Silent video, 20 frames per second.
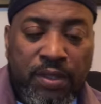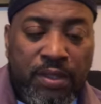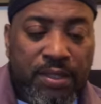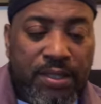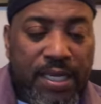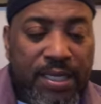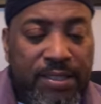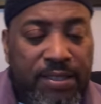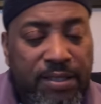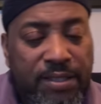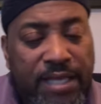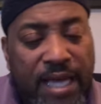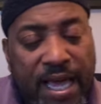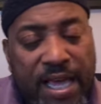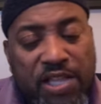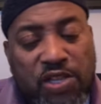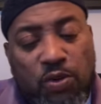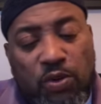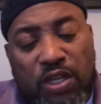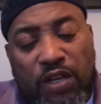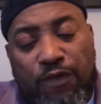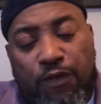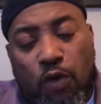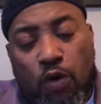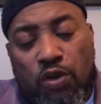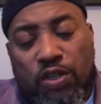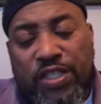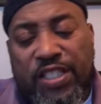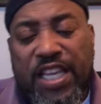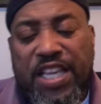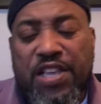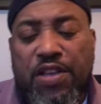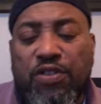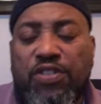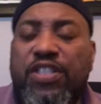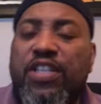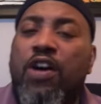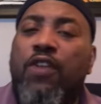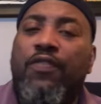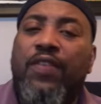That's day 24. See
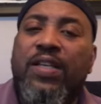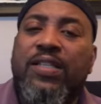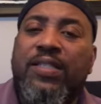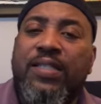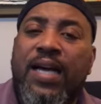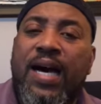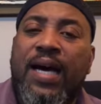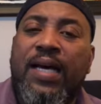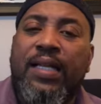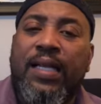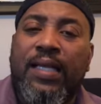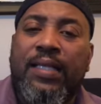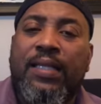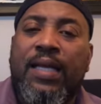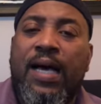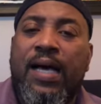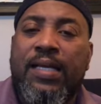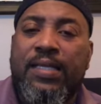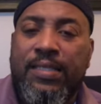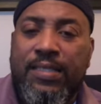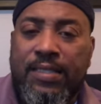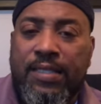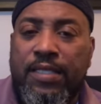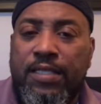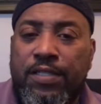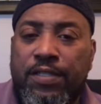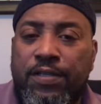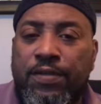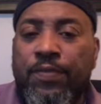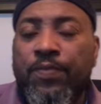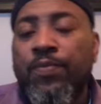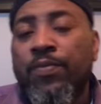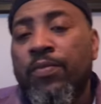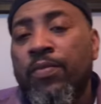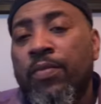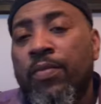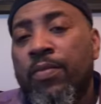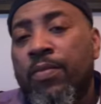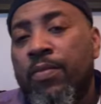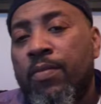yourself as God Allah sees you.
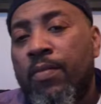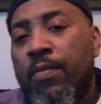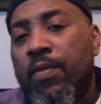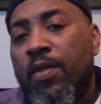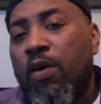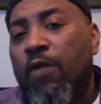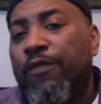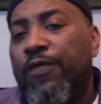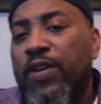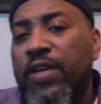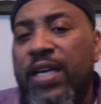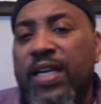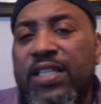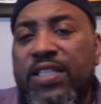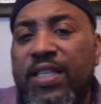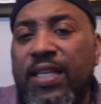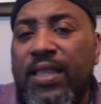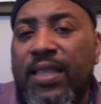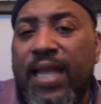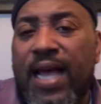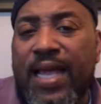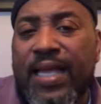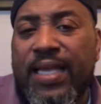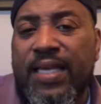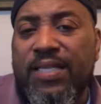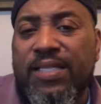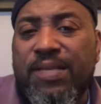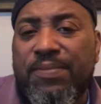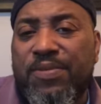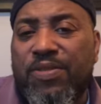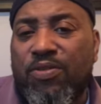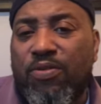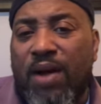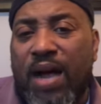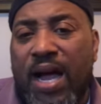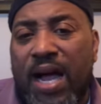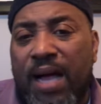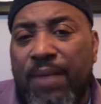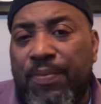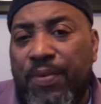Don't forget to like and
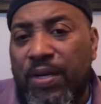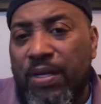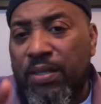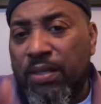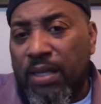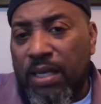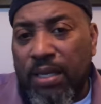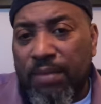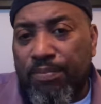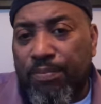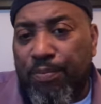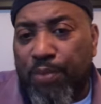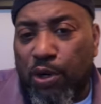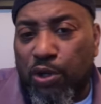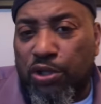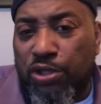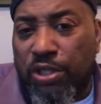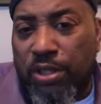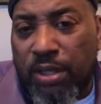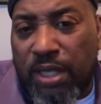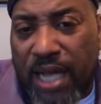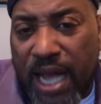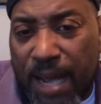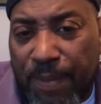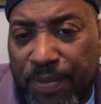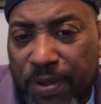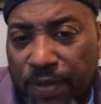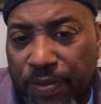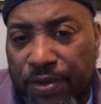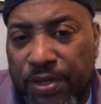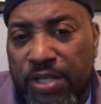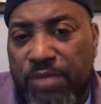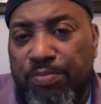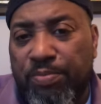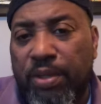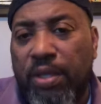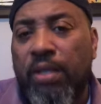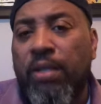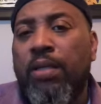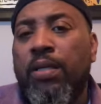subscribe and purchase a copy of this
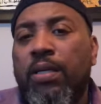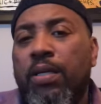book.